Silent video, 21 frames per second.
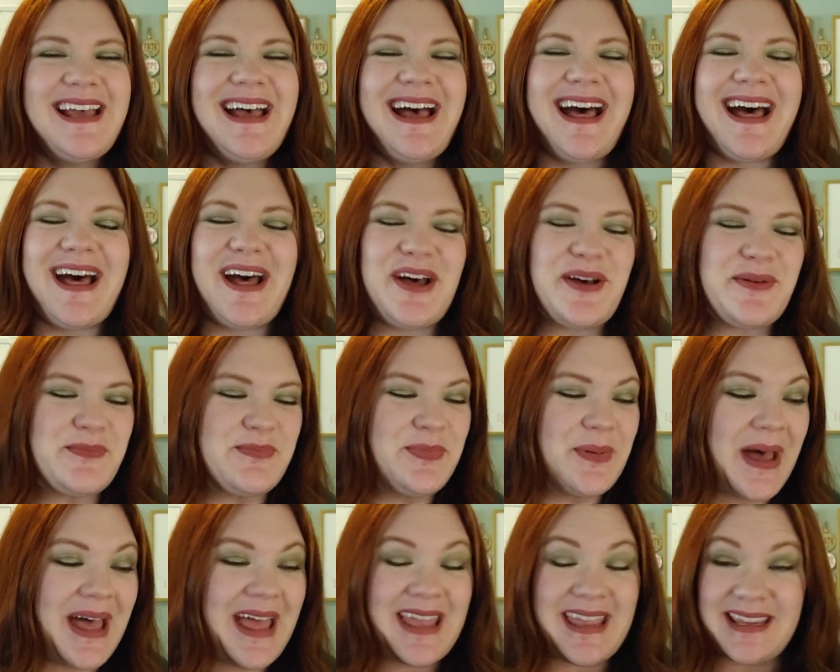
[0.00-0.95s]

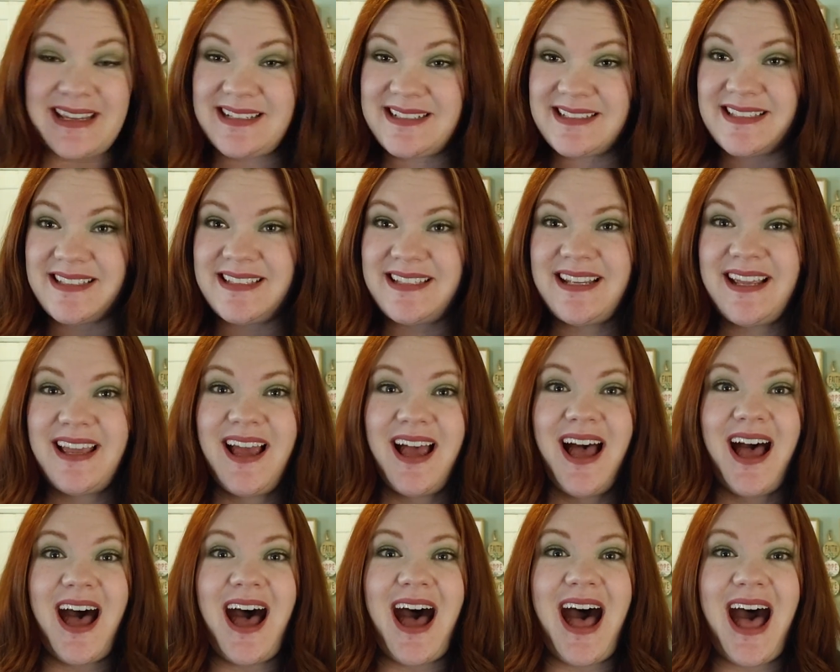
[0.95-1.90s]
But
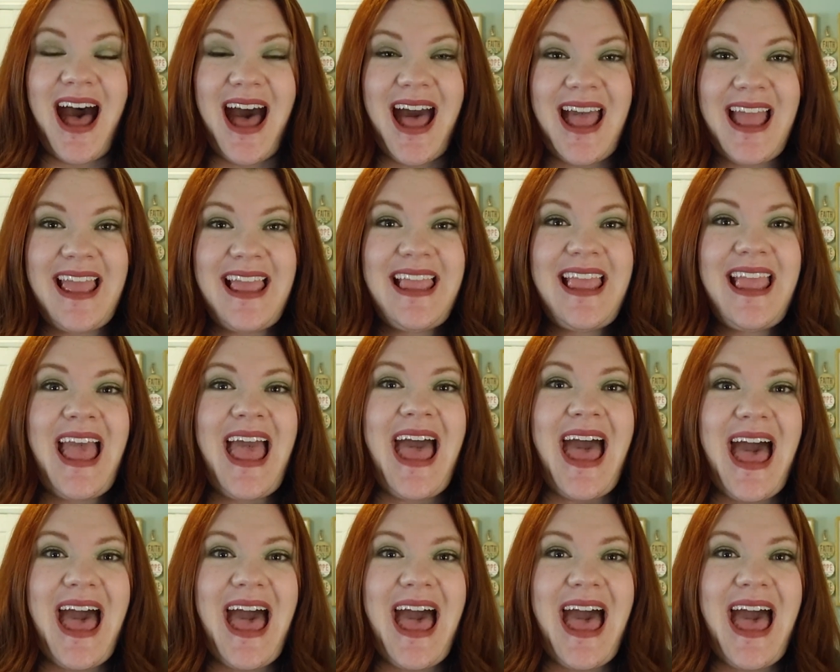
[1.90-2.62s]
I